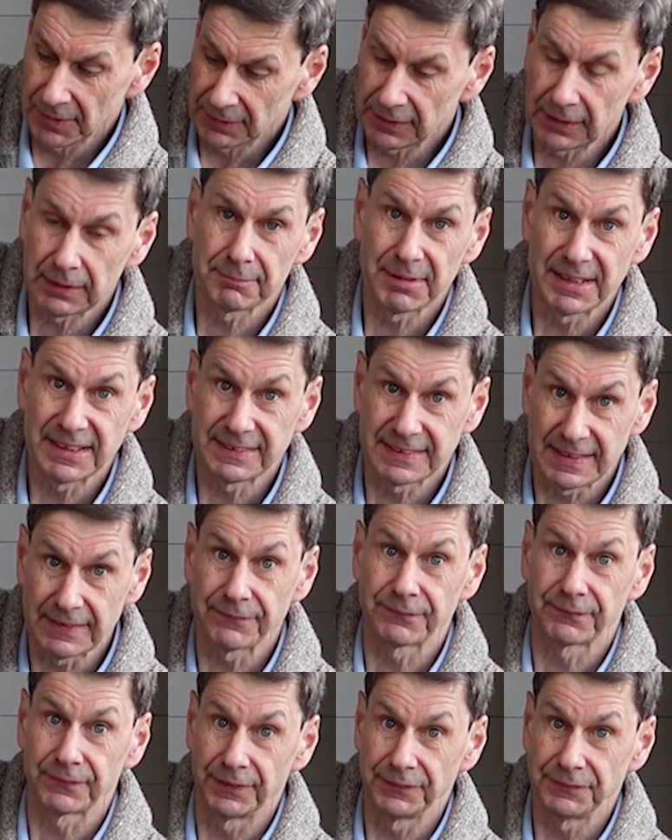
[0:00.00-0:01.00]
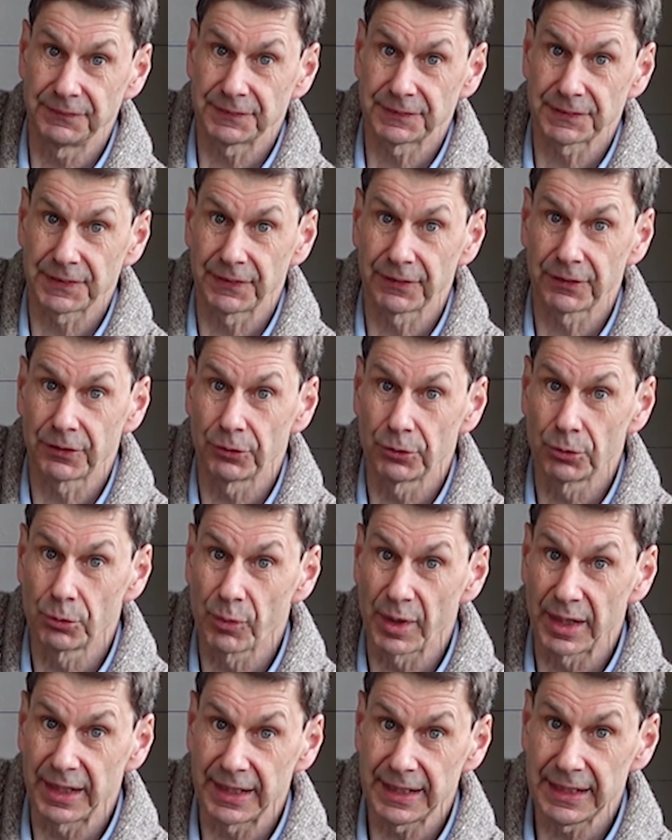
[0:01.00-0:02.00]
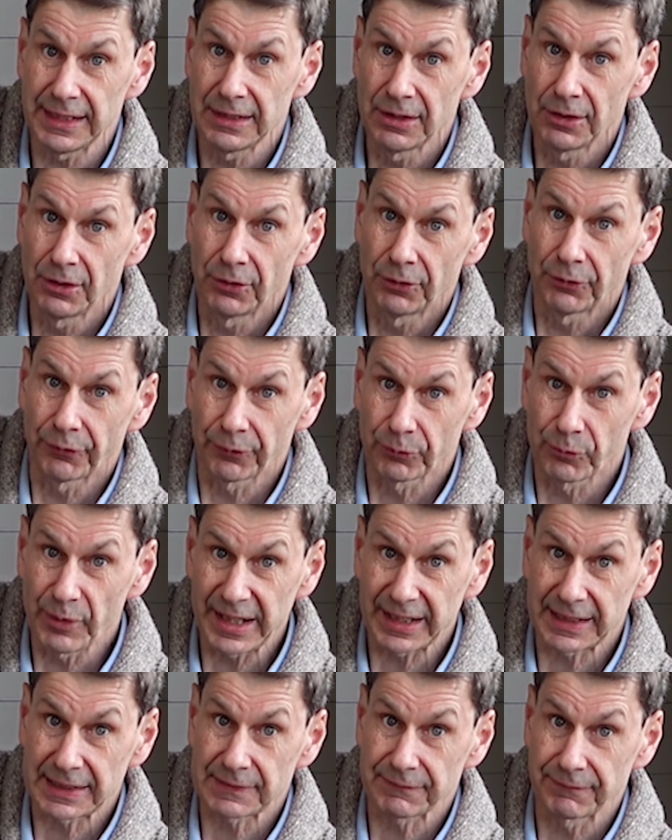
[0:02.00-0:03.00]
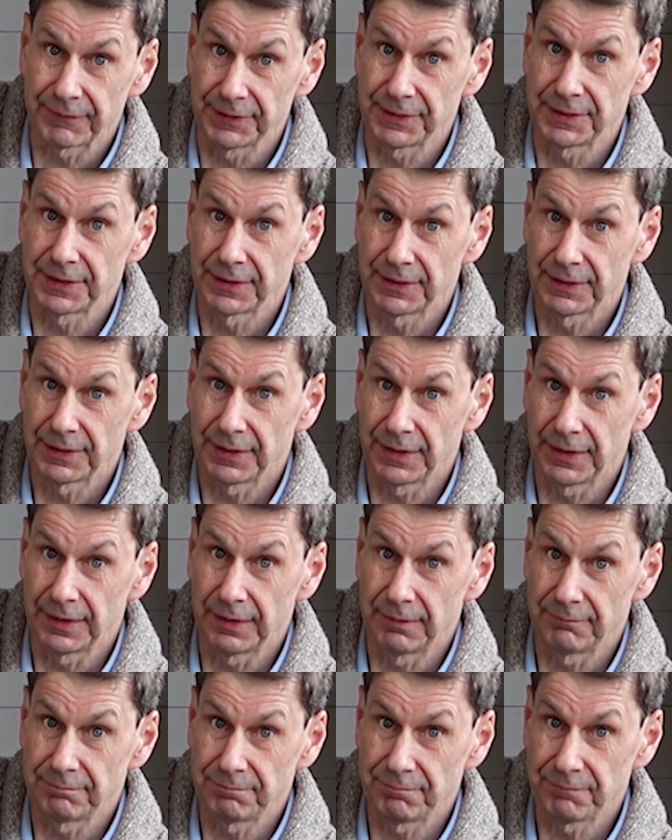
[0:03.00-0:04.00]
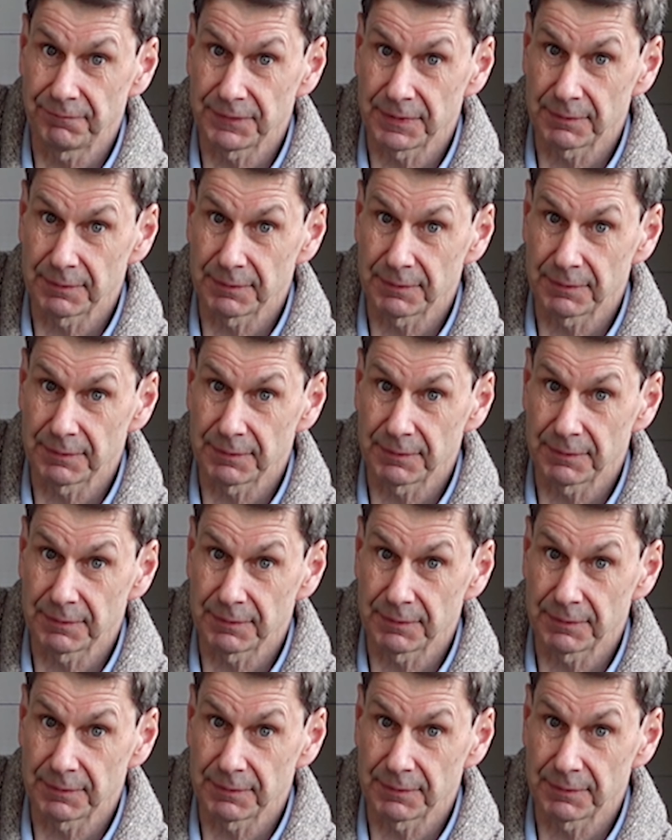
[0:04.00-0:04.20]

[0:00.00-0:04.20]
little bit different to the Galway or the Wexford um,